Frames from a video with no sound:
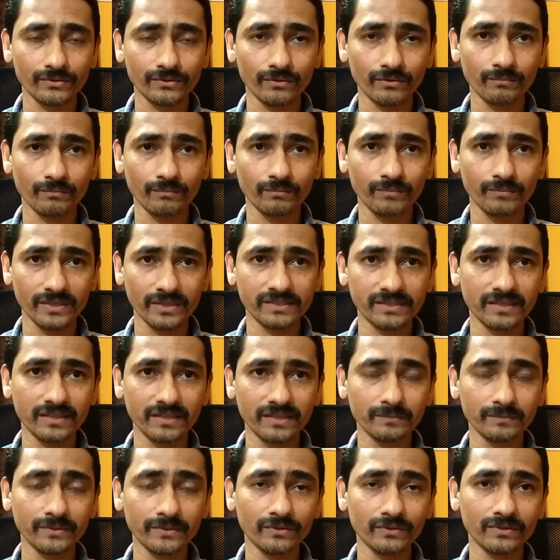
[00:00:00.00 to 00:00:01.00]
so please
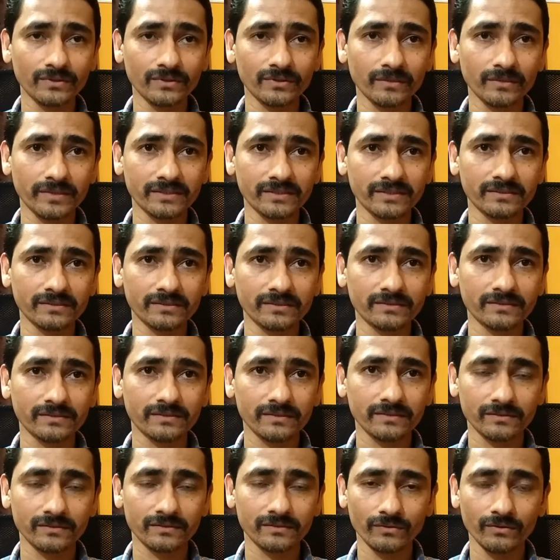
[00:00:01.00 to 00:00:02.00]
let me know in comments.
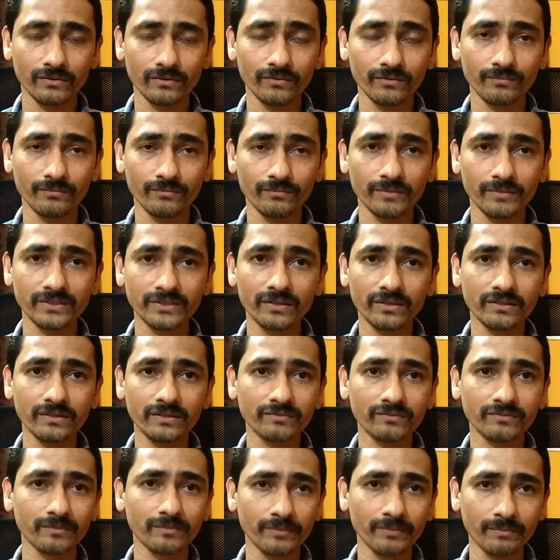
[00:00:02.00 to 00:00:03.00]
So if
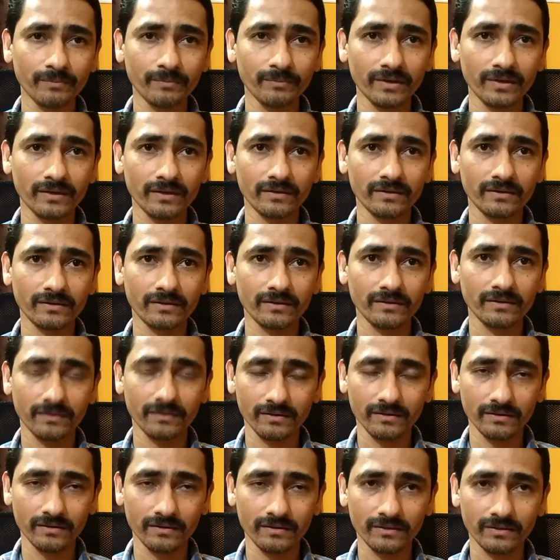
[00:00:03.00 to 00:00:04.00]
majority of the people are
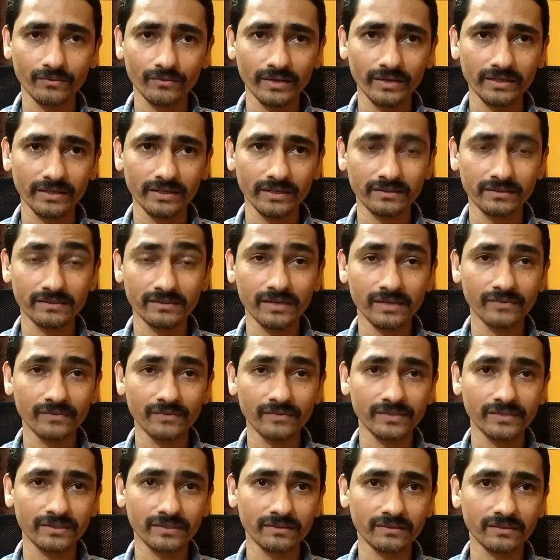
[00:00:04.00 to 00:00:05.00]
requiring the
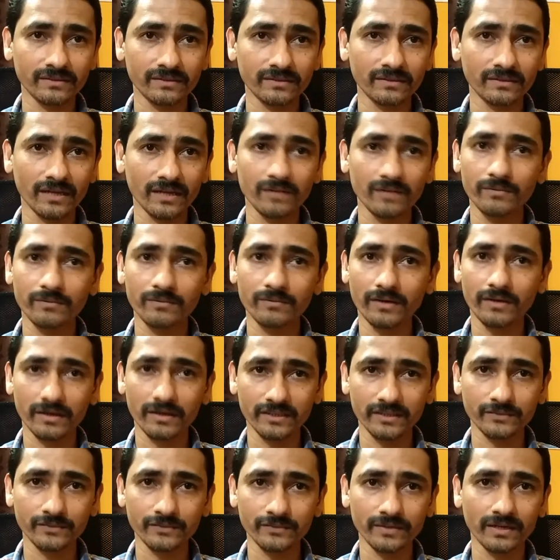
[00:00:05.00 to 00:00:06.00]
live session, then I'll
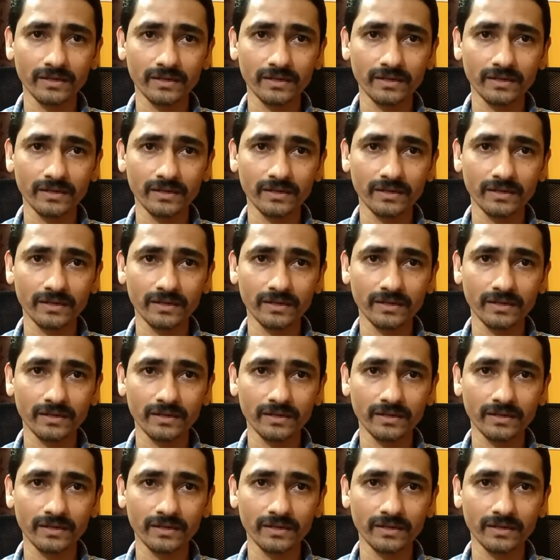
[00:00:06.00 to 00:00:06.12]
arrange